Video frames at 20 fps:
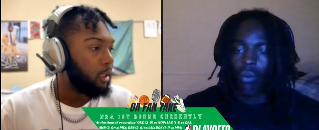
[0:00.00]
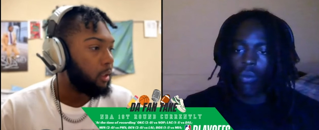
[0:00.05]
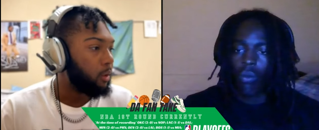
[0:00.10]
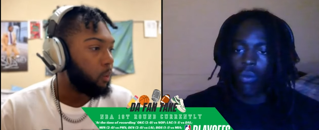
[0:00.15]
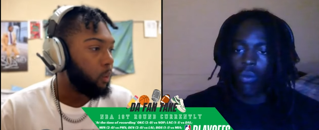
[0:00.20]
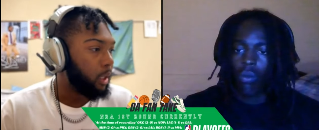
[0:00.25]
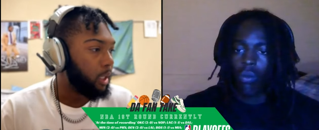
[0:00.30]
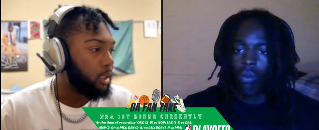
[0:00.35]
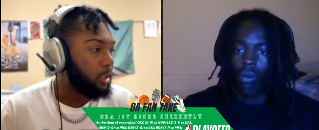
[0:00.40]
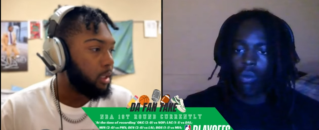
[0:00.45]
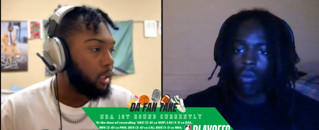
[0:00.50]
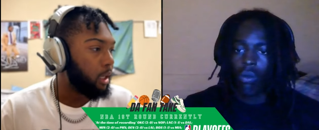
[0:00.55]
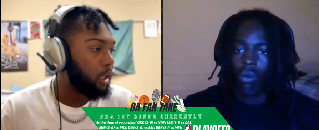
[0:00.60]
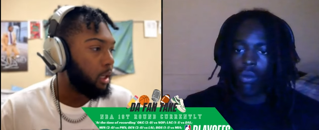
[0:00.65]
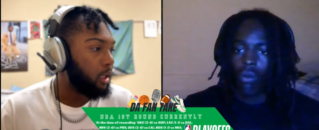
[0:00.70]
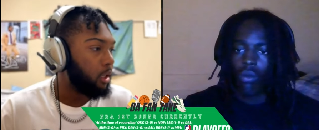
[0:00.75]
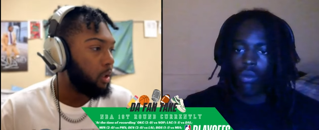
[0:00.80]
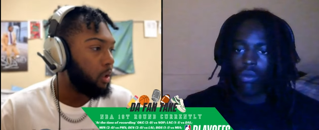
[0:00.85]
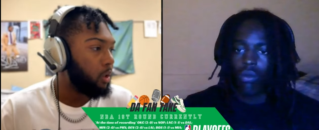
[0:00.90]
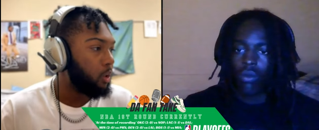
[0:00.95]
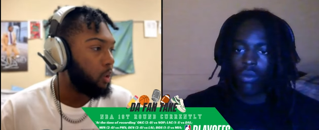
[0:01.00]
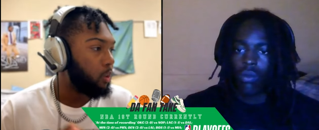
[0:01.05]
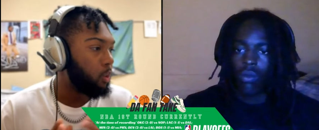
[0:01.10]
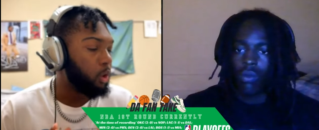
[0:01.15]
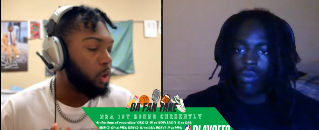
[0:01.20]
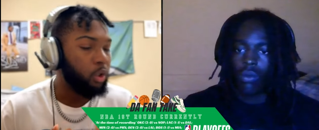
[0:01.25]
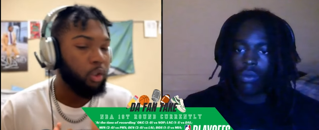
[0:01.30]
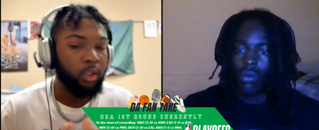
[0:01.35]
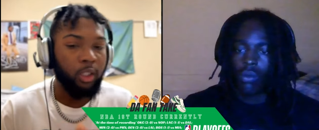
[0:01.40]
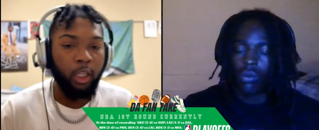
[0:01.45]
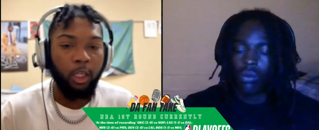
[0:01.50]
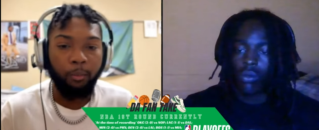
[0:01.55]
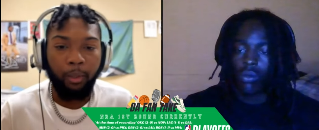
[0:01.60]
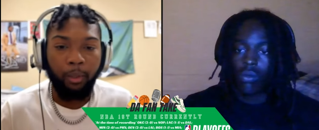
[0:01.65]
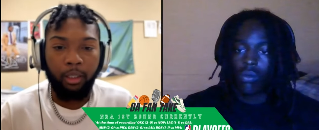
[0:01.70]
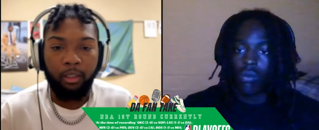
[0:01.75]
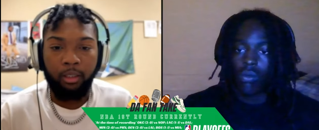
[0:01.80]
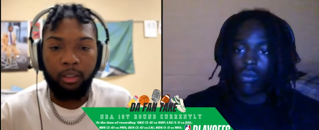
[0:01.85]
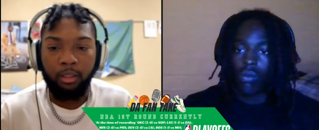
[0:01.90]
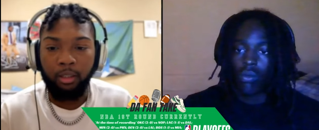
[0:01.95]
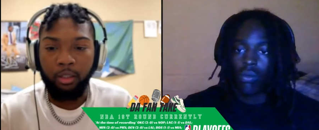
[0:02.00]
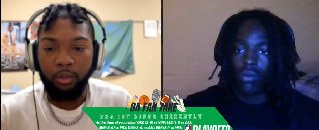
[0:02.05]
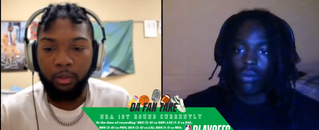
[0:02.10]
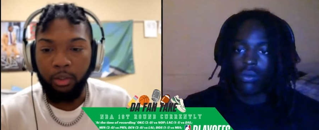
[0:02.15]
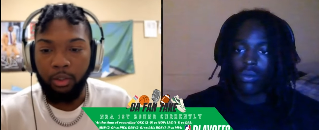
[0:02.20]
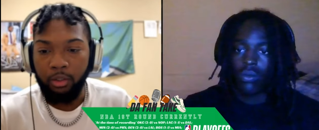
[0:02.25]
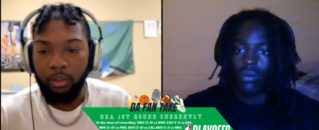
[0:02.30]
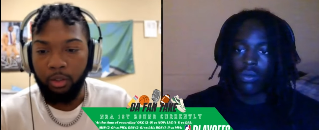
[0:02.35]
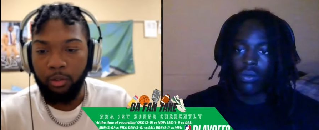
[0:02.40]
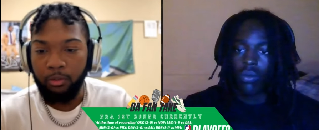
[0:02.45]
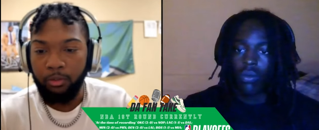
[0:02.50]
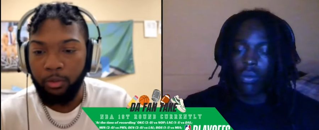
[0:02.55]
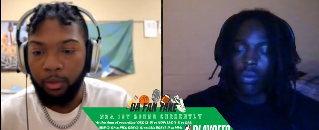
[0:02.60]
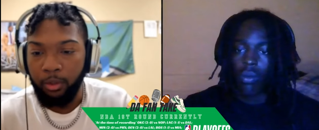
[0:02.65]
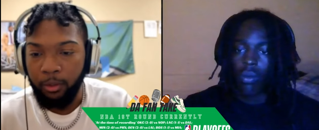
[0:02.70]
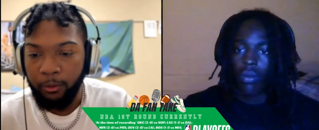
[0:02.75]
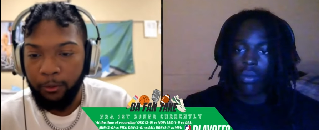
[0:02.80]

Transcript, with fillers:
Speaker 1: Wednesday. What do you think about the series so far?